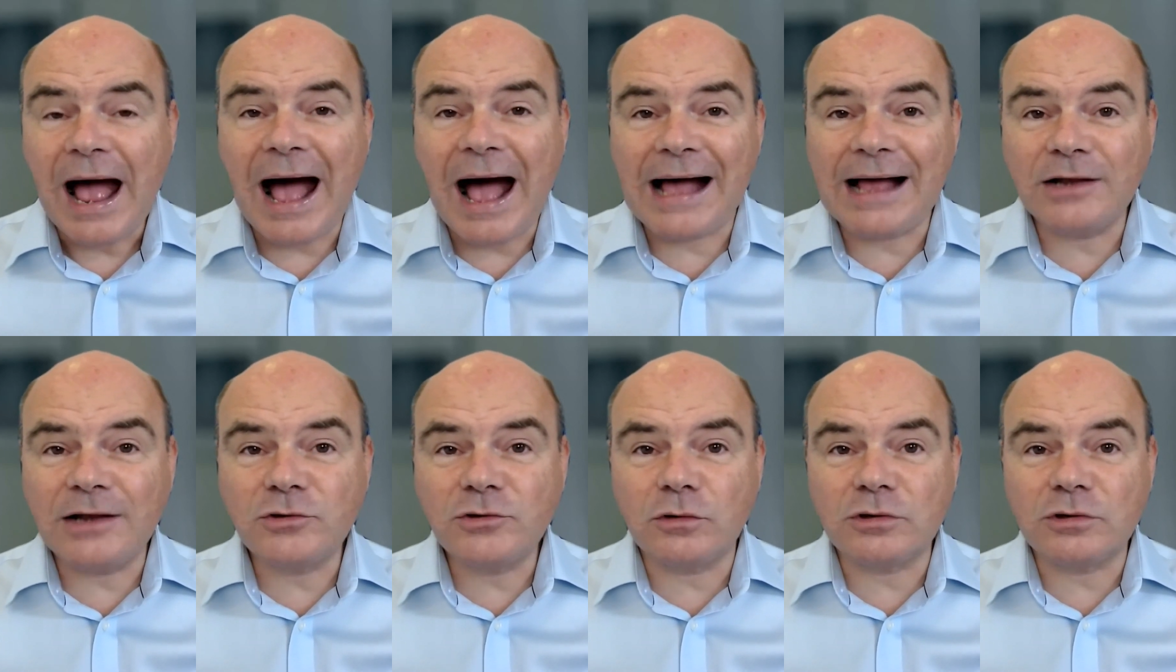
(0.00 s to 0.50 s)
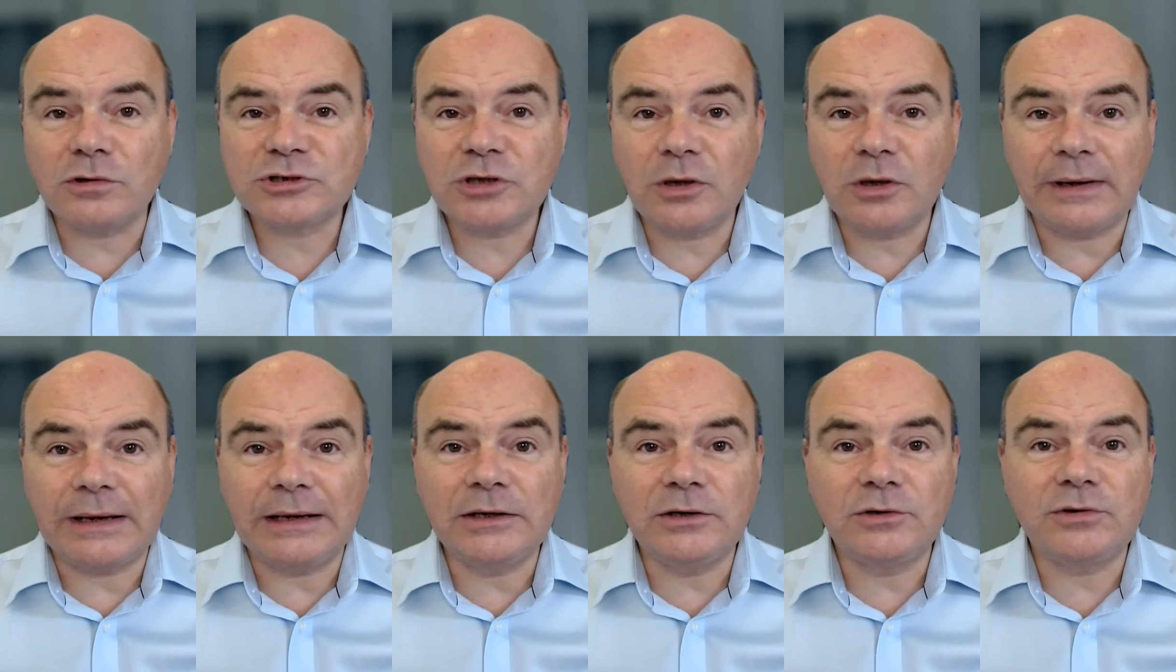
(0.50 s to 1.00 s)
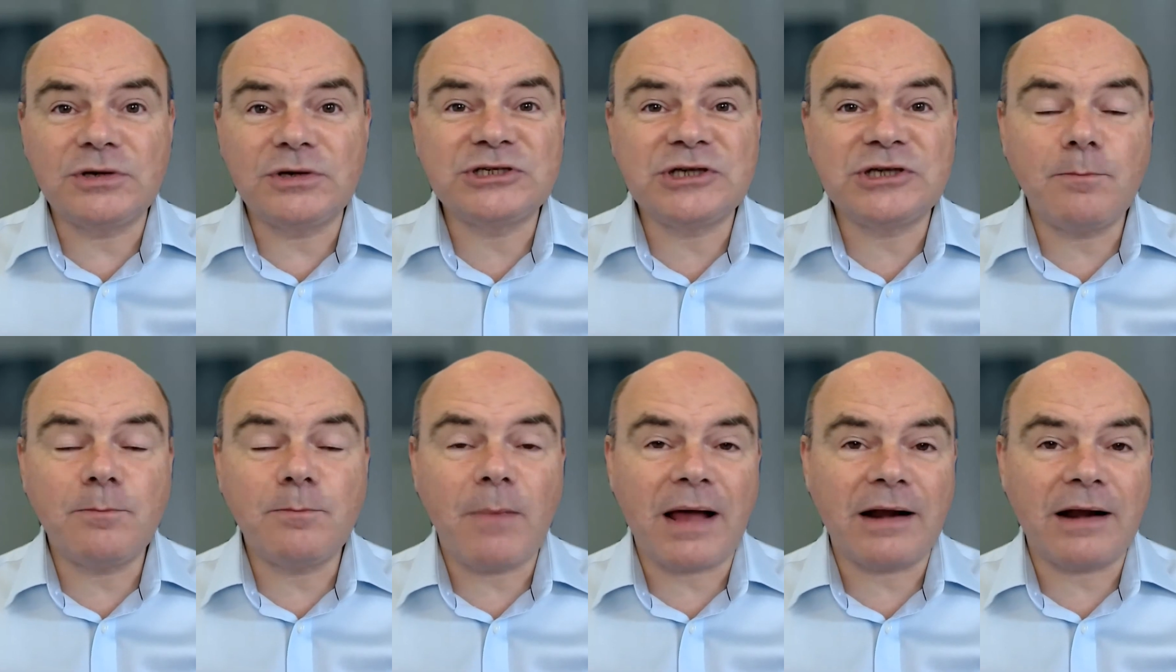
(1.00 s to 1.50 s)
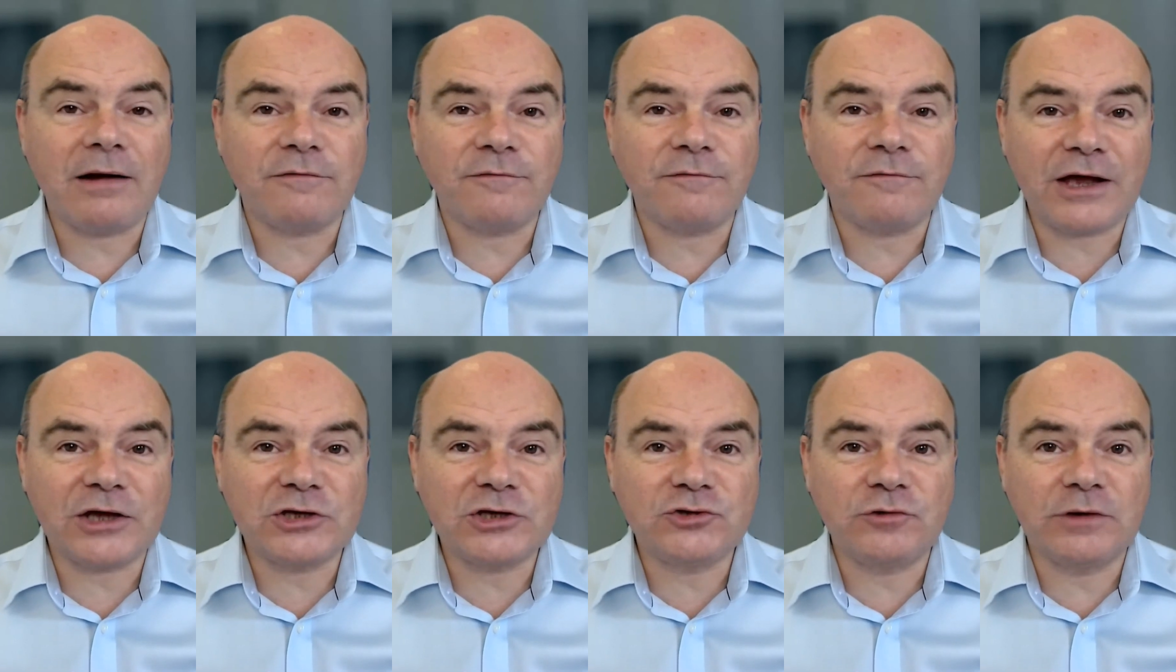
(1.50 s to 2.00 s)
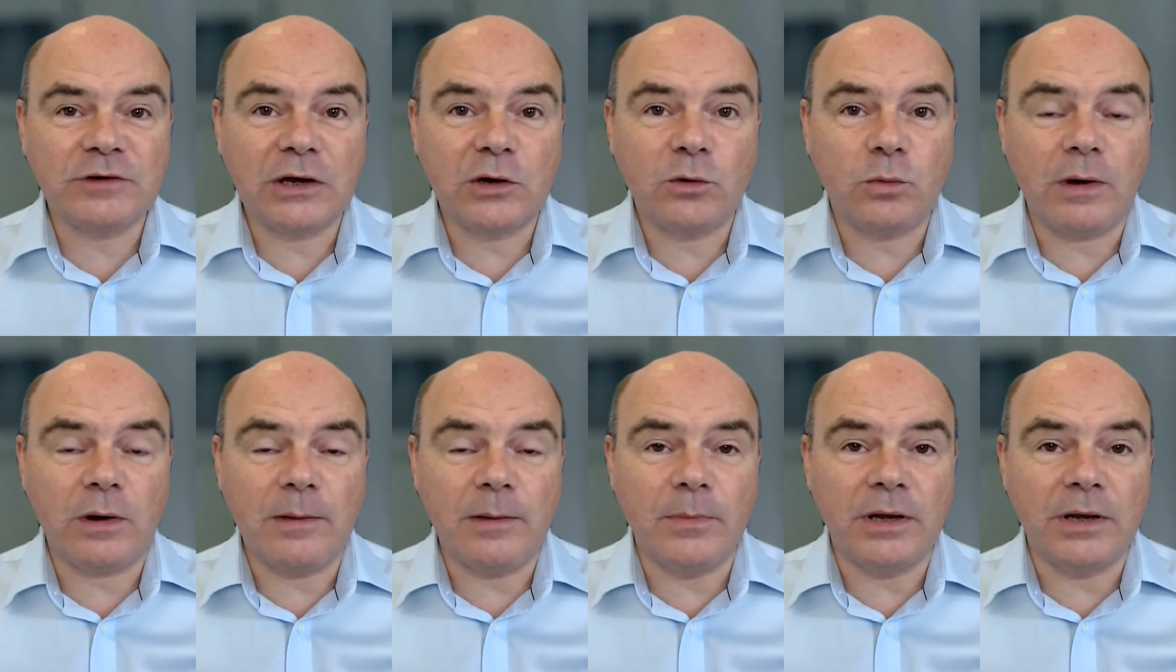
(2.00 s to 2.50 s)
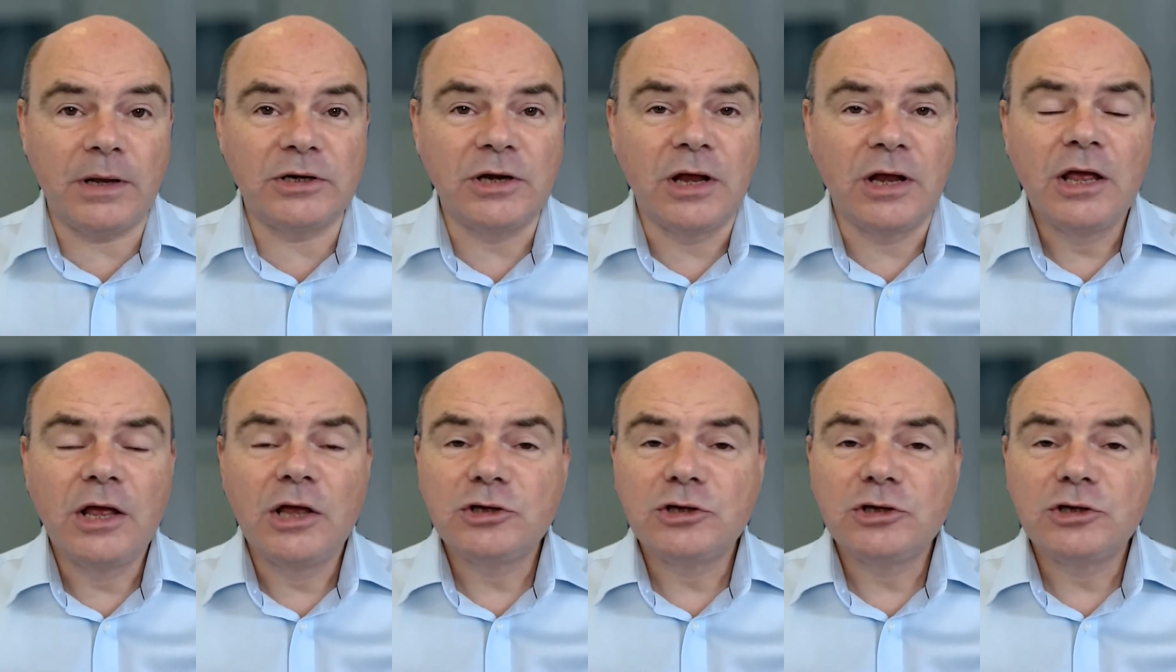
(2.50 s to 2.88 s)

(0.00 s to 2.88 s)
and also increase in manufacturing equipment.